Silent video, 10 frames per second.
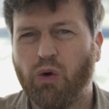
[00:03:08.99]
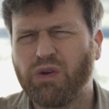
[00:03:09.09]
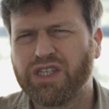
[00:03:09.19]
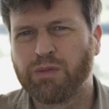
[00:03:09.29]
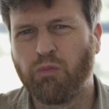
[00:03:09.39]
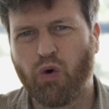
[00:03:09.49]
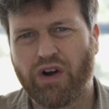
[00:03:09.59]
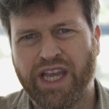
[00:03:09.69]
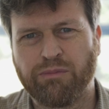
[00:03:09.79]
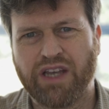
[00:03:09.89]
which is
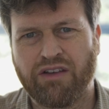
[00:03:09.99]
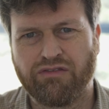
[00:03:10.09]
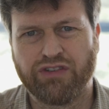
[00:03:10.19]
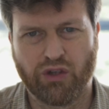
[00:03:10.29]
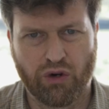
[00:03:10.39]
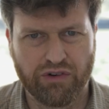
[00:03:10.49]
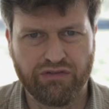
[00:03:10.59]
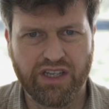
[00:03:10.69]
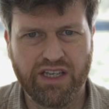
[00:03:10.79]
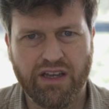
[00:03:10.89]
more aimed at
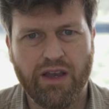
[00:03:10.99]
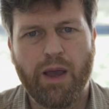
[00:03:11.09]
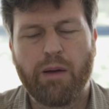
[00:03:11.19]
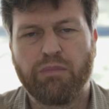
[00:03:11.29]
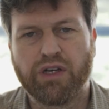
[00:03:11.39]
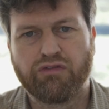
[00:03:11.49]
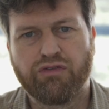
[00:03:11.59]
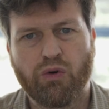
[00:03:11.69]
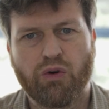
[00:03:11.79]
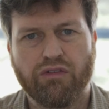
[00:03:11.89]
photography. But
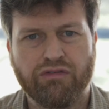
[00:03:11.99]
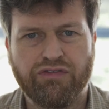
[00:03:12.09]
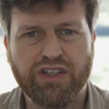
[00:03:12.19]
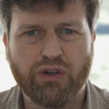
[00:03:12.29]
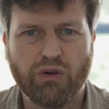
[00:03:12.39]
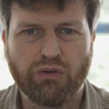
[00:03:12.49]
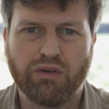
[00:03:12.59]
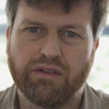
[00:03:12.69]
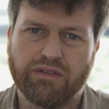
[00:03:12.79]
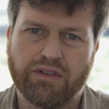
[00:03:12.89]
for video,